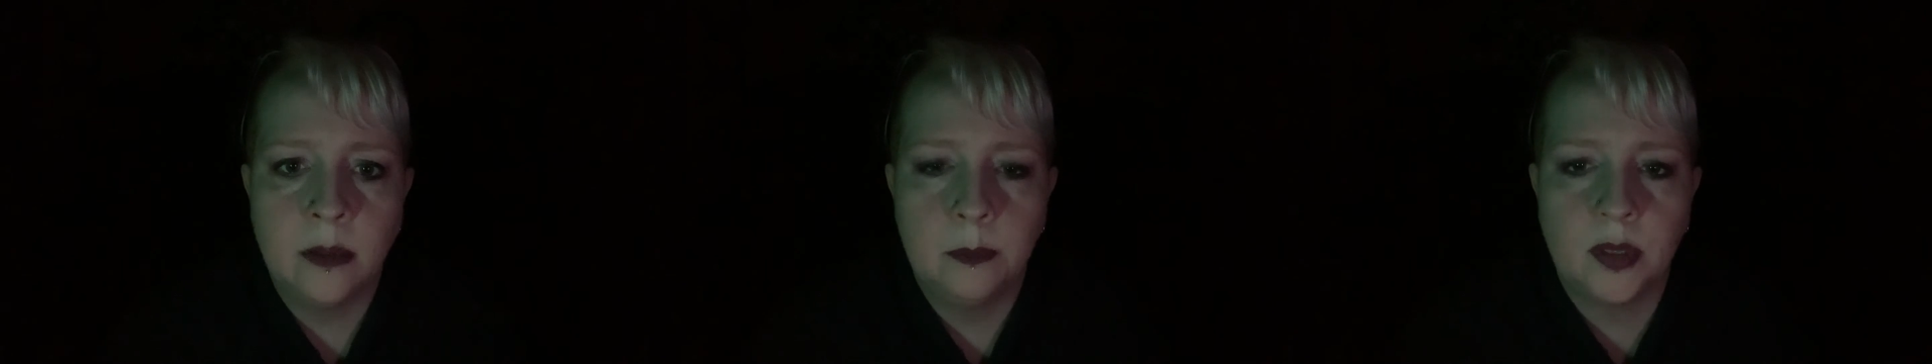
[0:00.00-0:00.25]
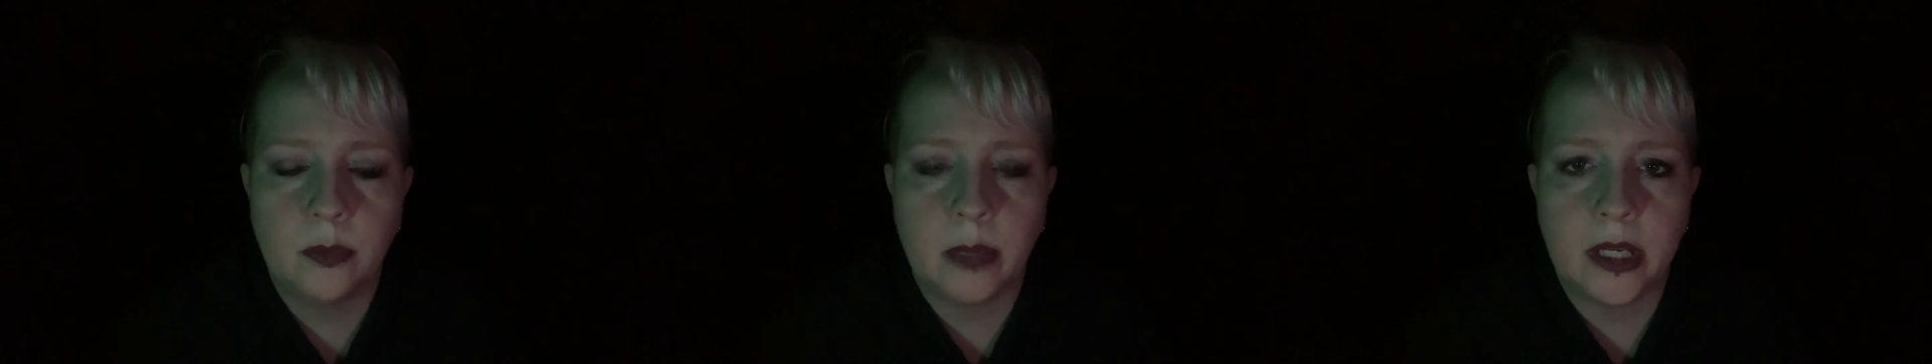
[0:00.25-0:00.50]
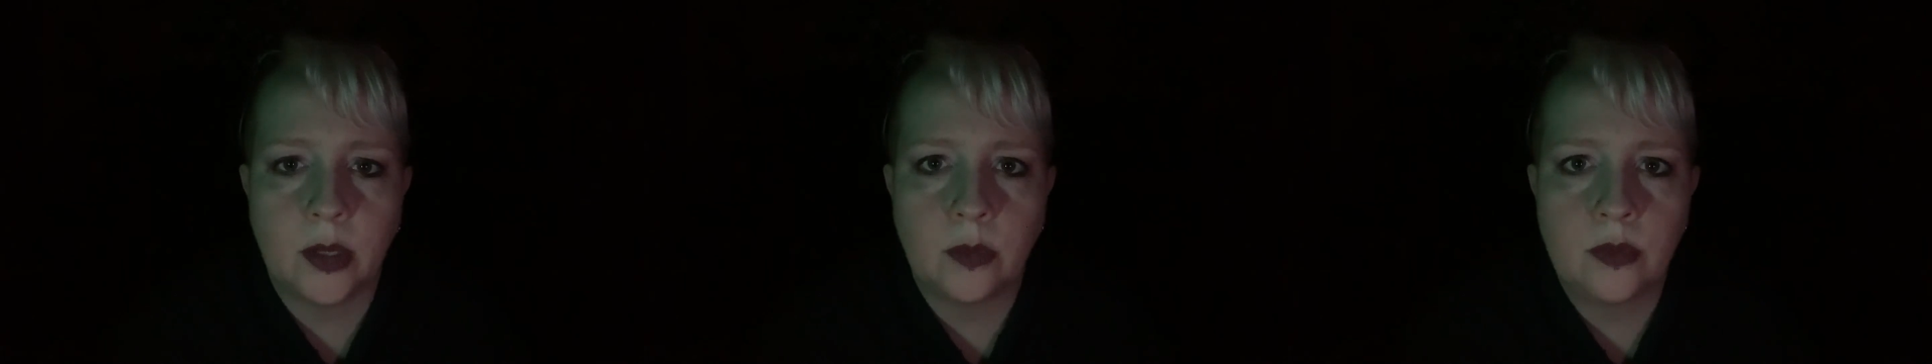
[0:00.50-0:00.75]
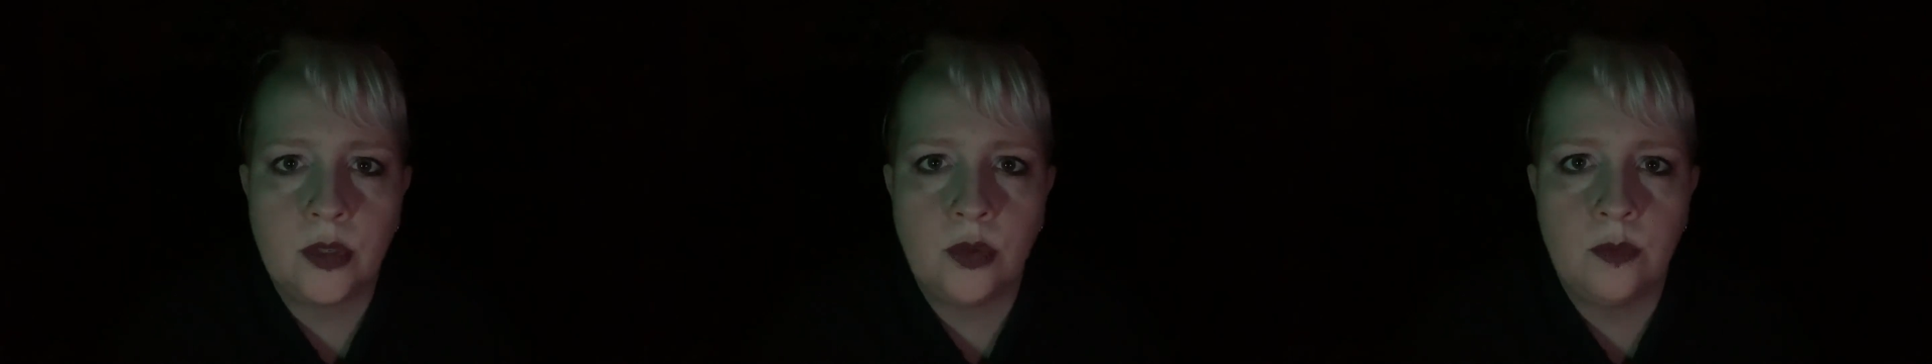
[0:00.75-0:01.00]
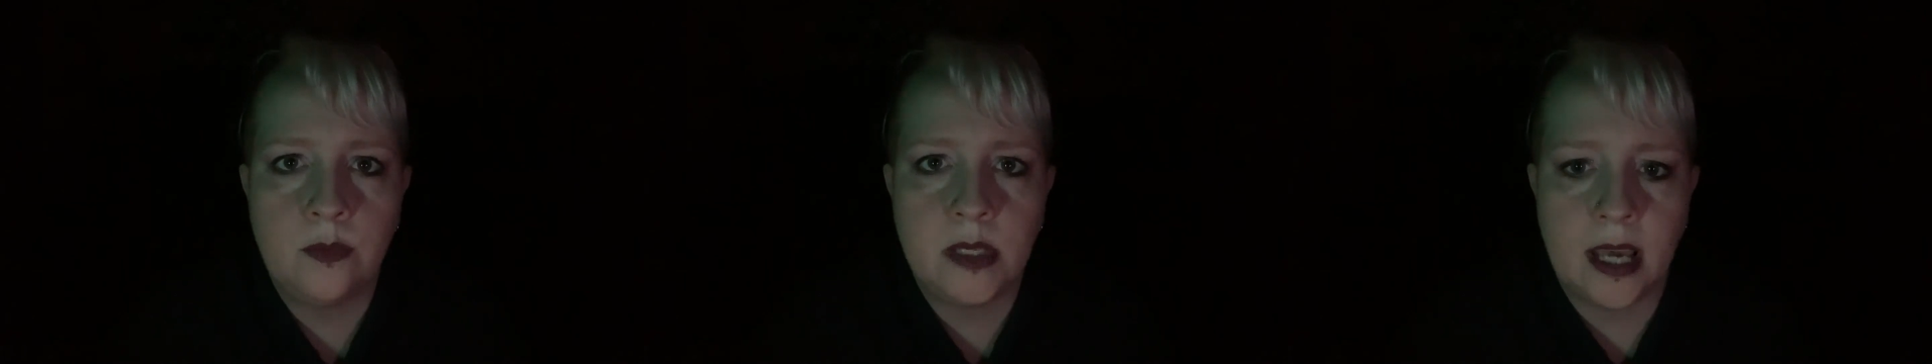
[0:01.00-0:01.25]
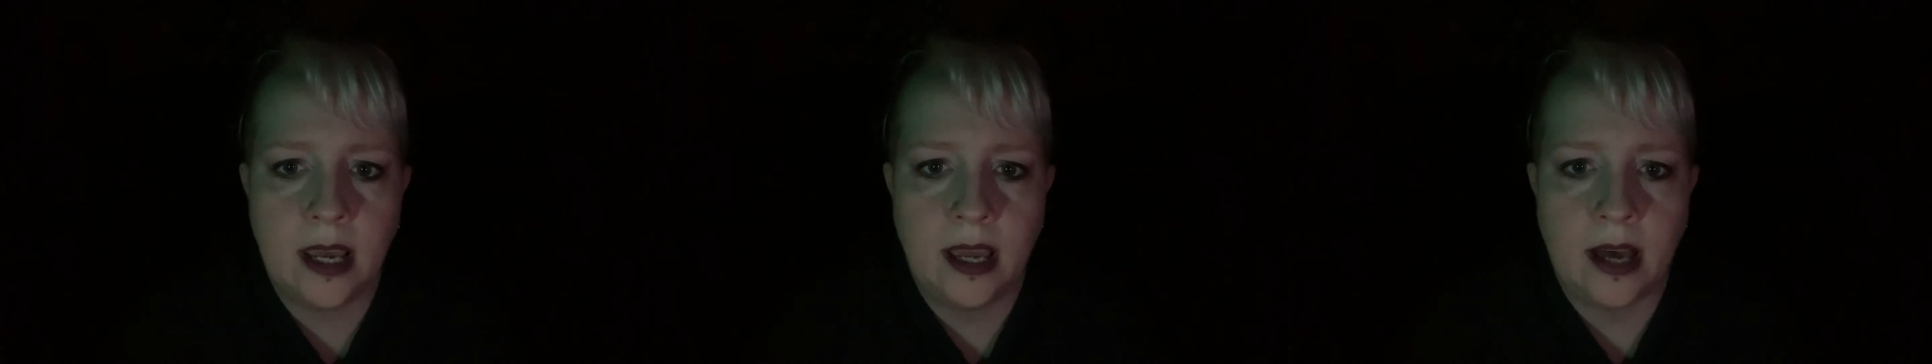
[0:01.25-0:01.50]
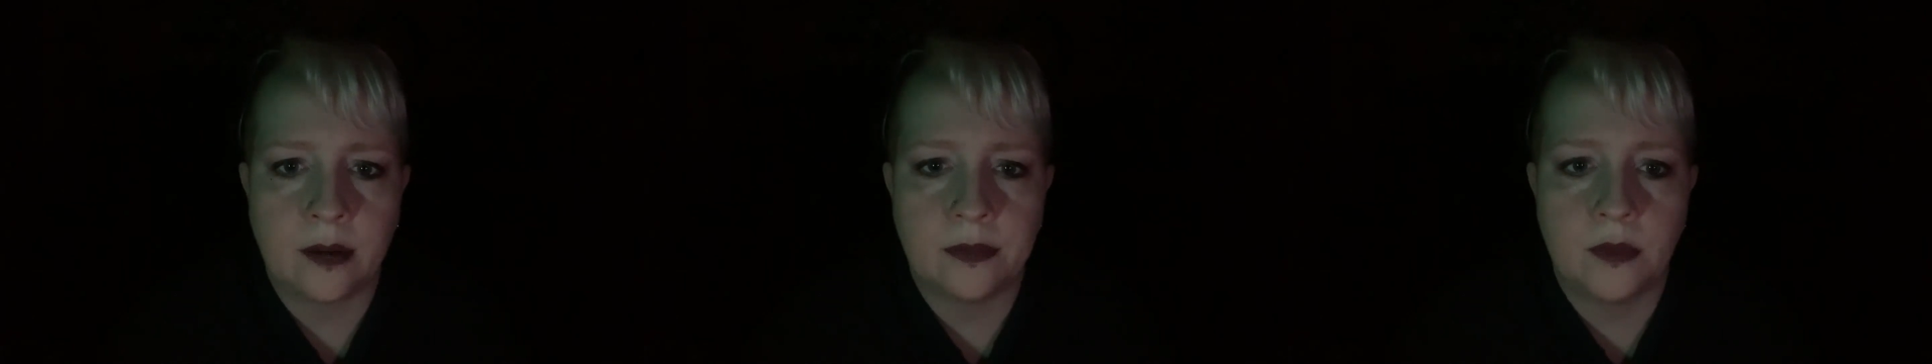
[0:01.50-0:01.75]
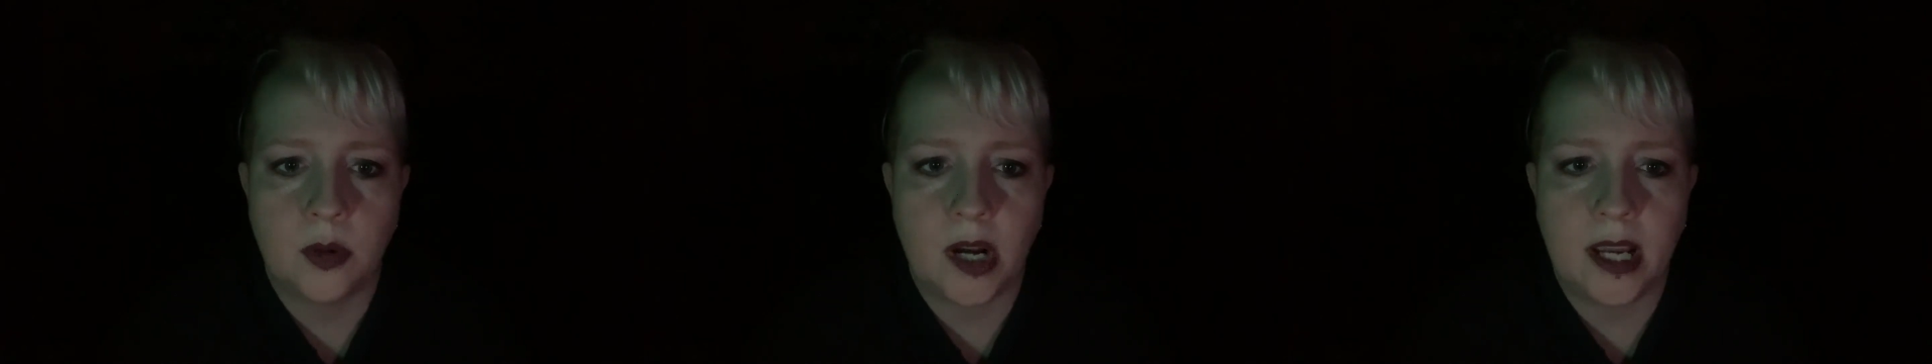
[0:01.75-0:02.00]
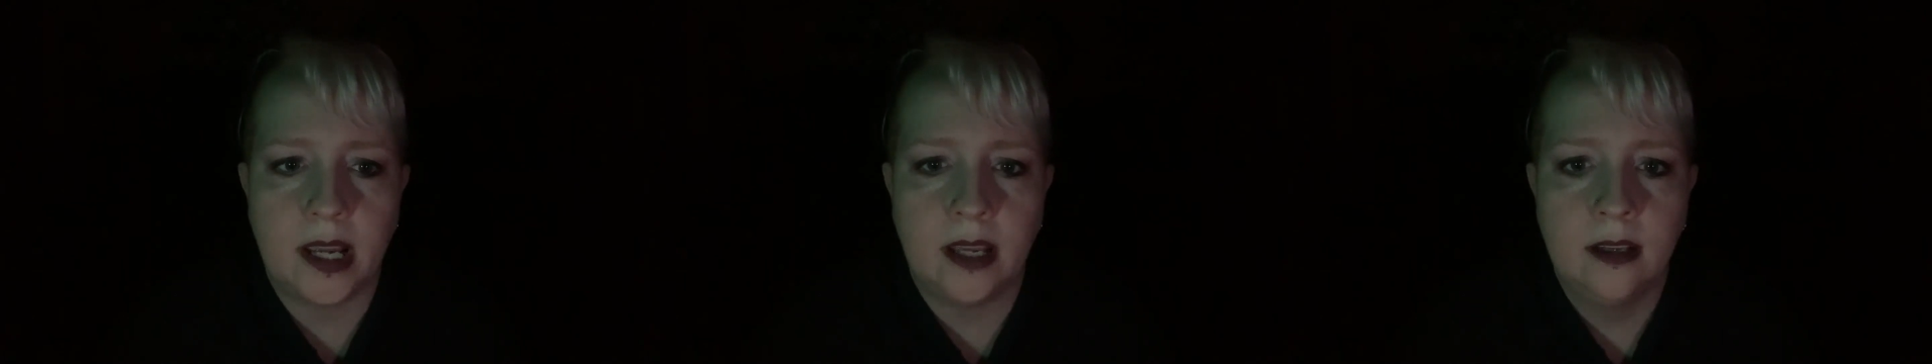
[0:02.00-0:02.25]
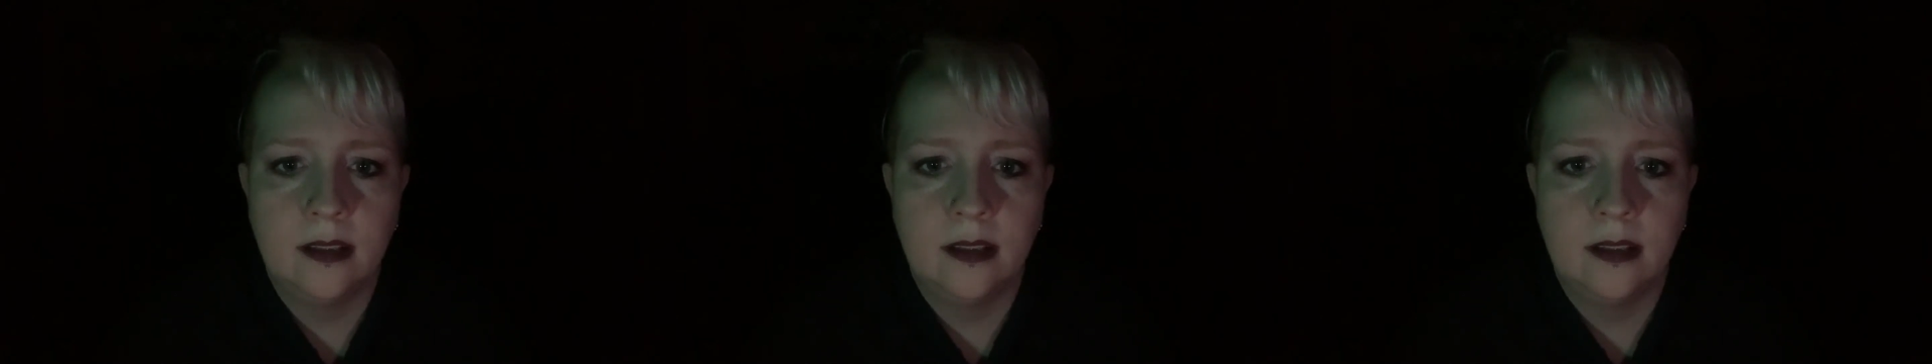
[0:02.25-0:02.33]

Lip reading: built my own doomsday out of gray,